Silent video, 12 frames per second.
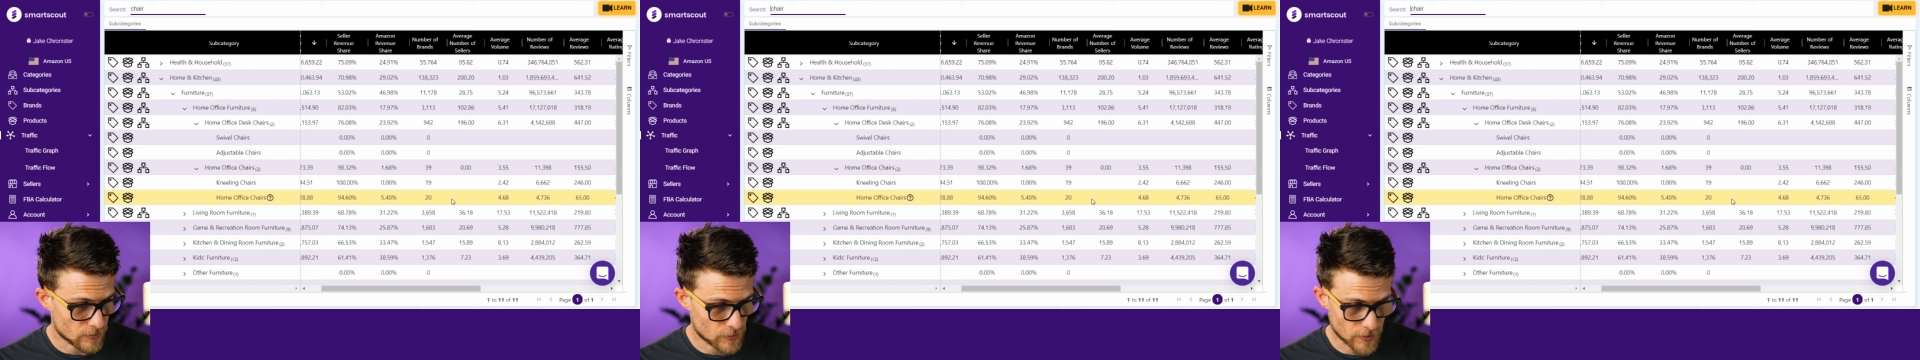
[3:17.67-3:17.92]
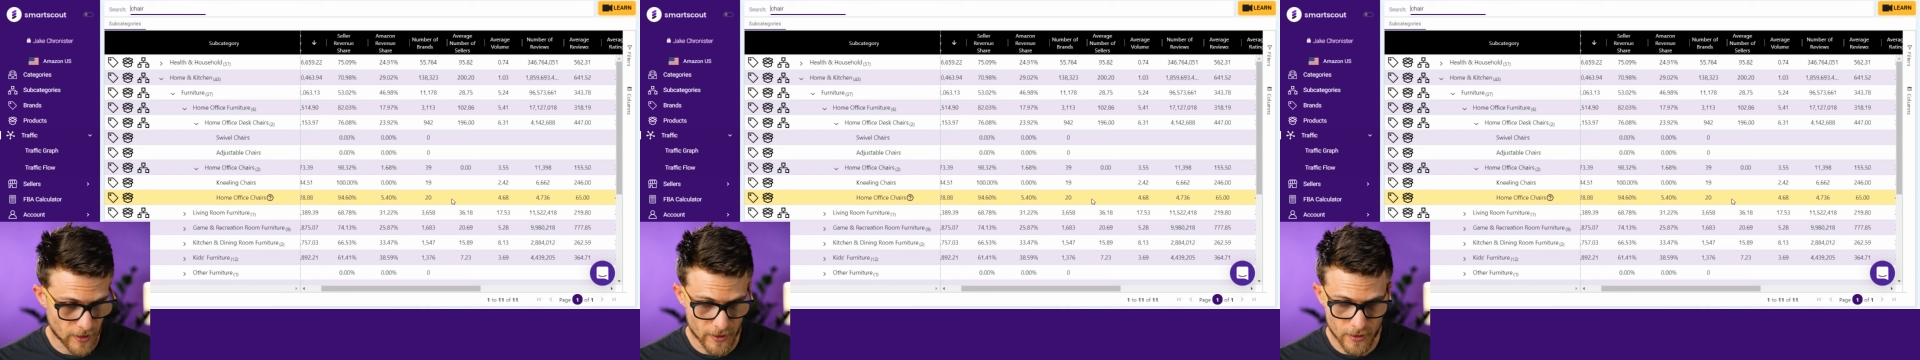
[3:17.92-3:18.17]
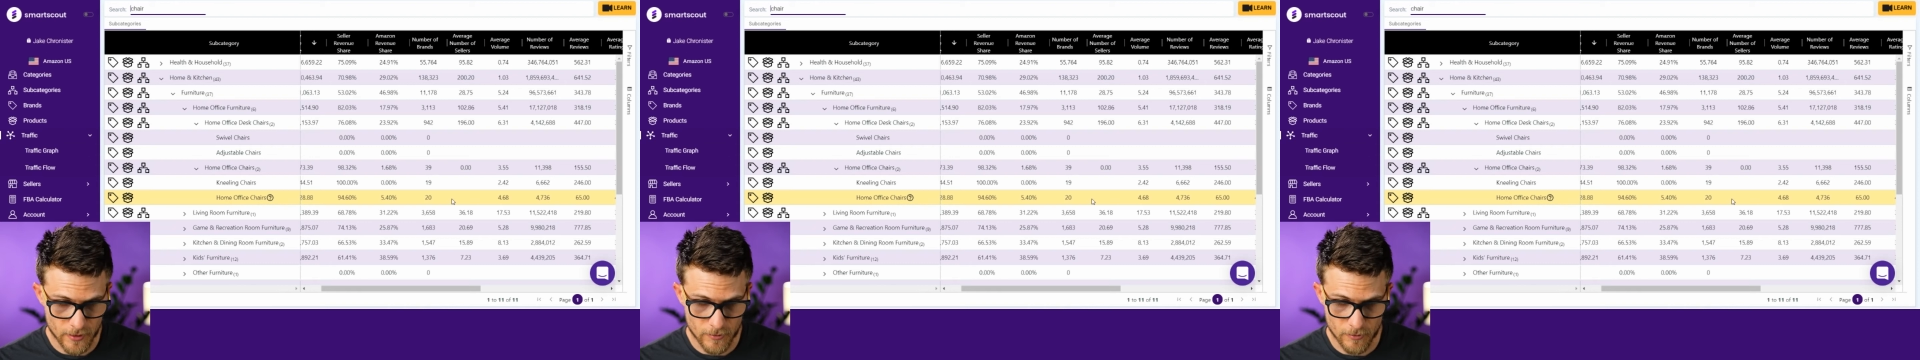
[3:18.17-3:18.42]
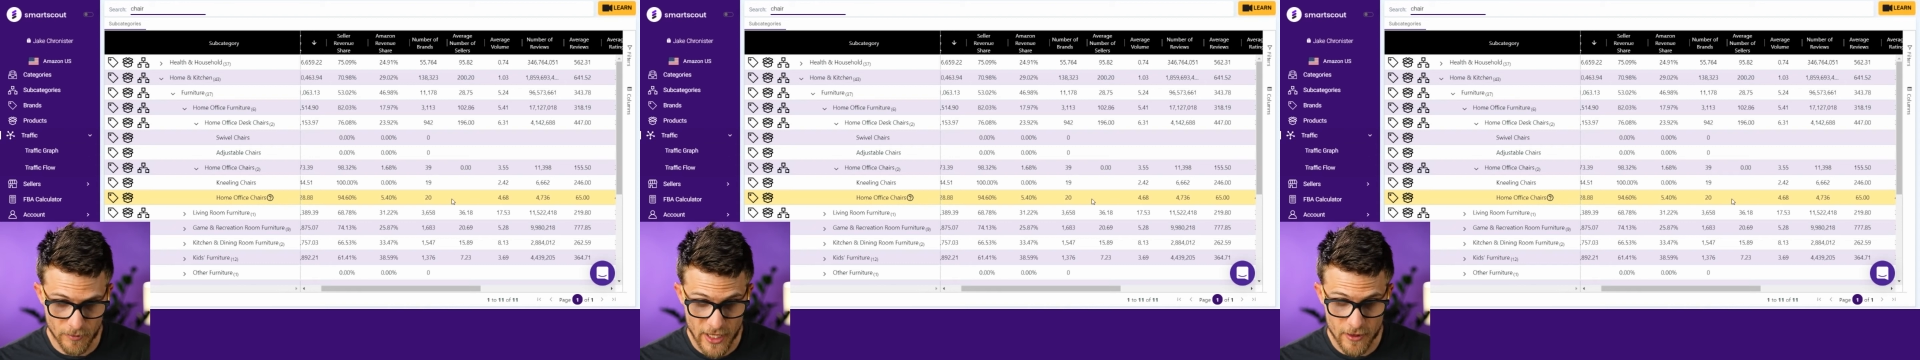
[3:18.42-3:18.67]
trying to
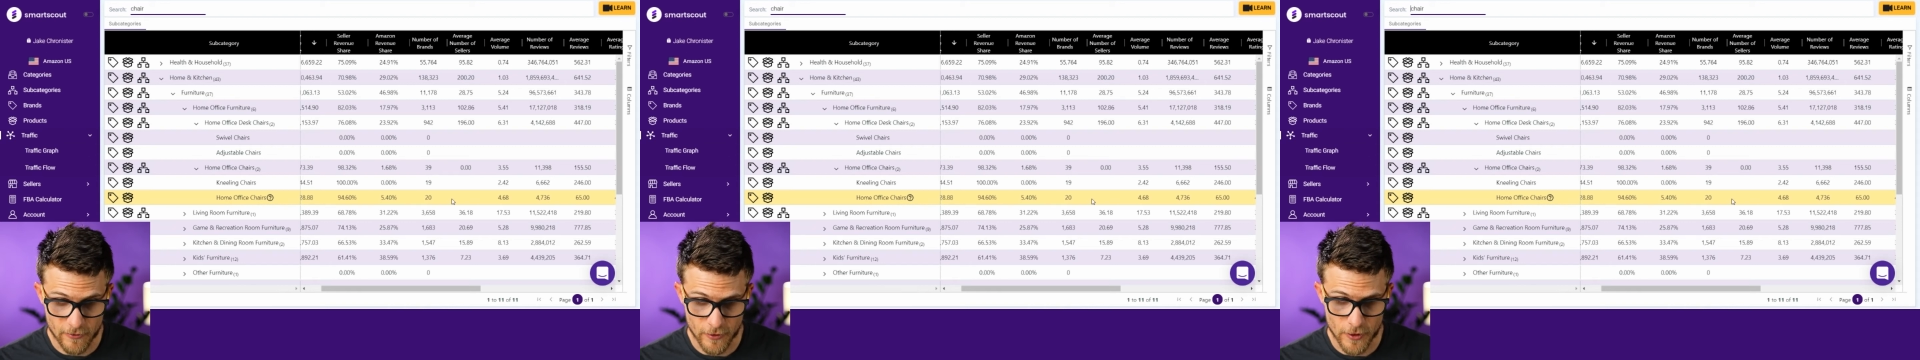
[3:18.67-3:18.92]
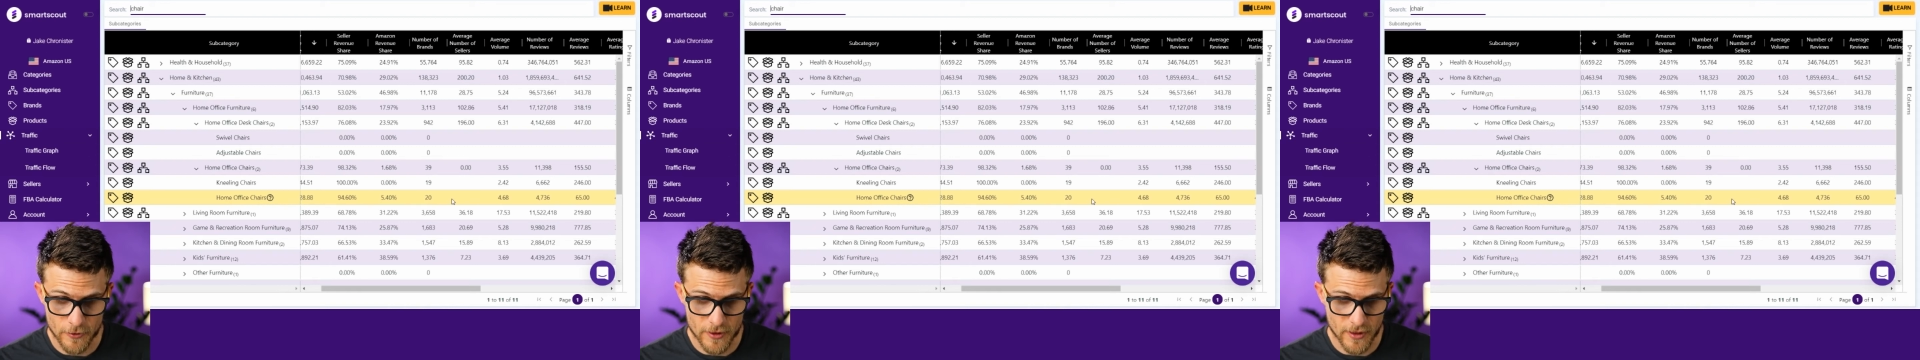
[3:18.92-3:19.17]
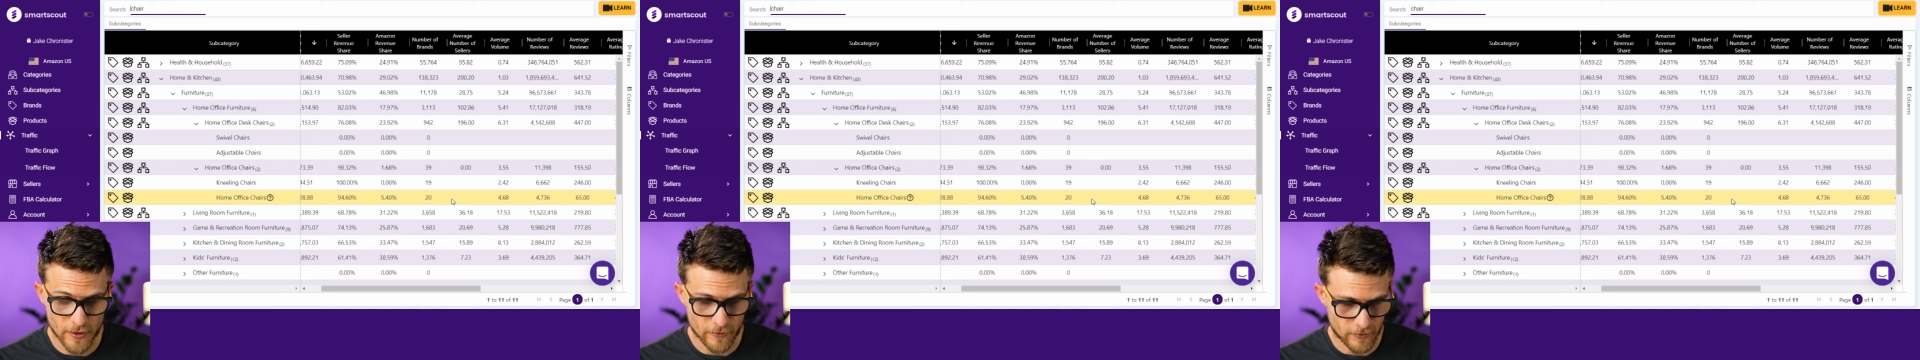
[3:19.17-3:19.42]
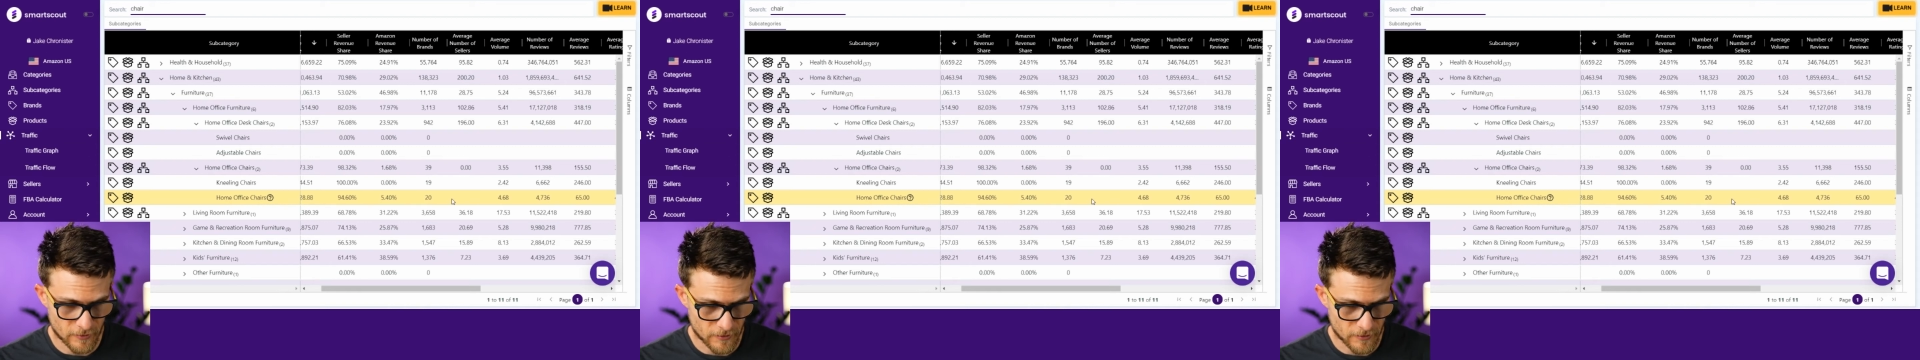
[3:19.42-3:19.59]
make for yourself.